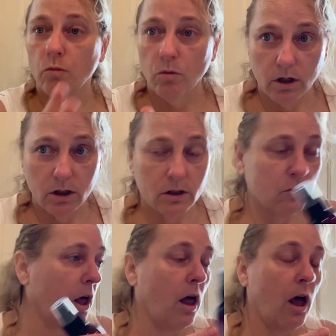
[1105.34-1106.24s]
work as
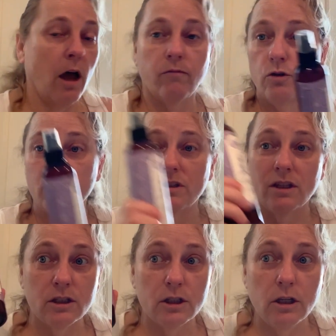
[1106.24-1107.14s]
well. I've used
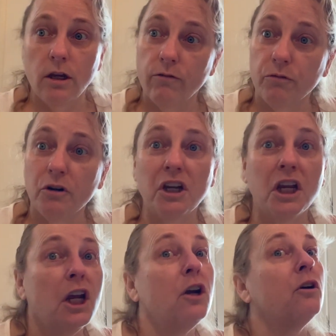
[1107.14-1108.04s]
this for
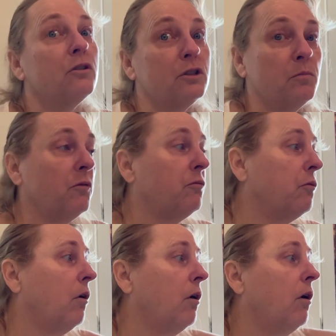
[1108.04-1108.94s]
years
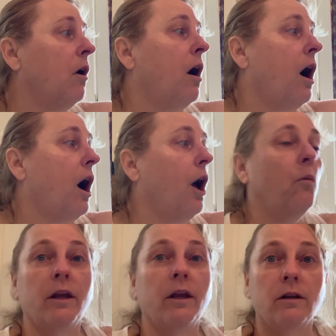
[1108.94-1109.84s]
before I
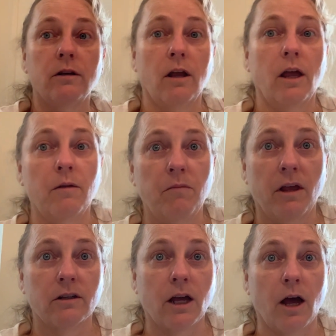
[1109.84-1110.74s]
went
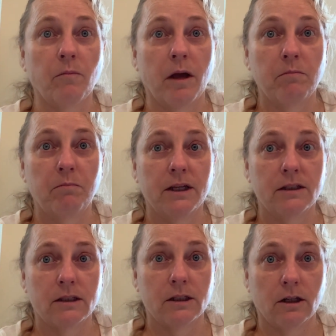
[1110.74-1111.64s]
and got my big
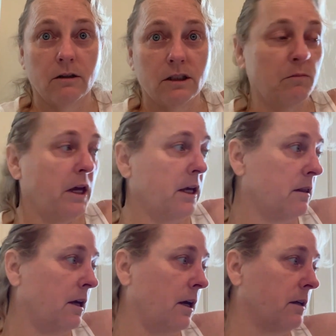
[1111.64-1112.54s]
still to
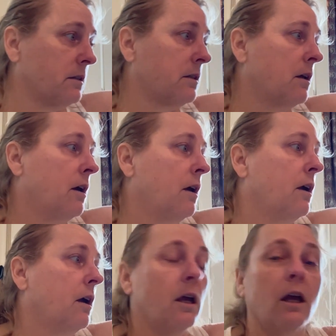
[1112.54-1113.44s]
make this.
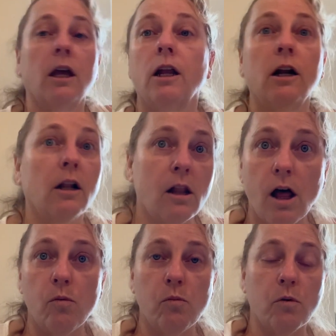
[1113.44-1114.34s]
It'll
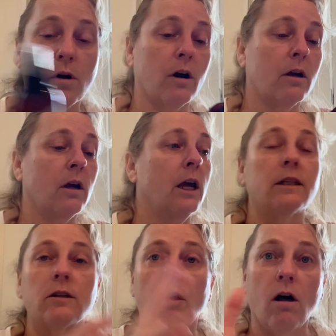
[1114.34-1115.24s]
all work.
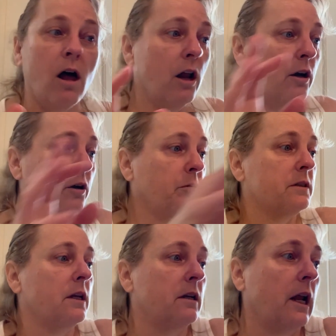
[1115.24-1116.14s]
It's all
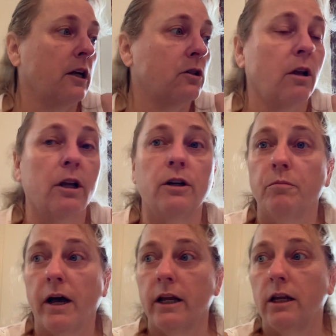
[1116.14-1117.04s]
100% natural and your
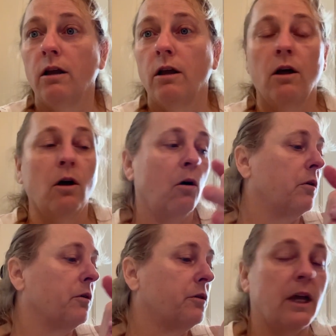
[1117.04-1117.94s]
body
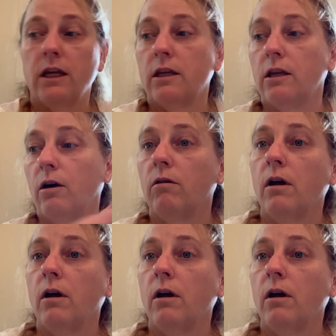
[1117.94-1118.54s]
will thank you.